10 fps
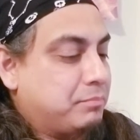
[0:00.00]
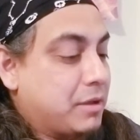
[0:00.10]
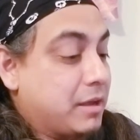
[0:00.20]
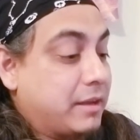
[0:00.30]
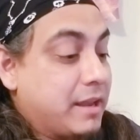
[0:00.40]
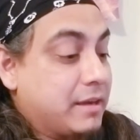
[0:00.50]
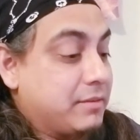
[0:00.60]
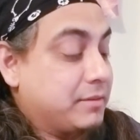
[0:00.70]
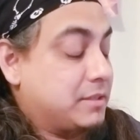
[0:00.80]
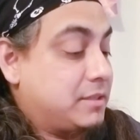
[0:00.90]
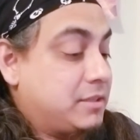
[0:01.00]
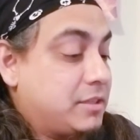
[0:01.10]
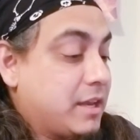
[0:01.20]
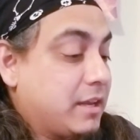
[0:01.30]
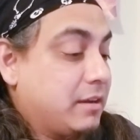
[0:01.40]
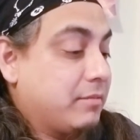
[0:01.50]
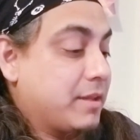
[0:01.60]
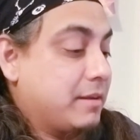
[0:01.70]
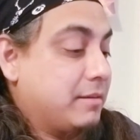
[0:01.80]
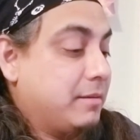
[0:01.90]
I can't even say any of that.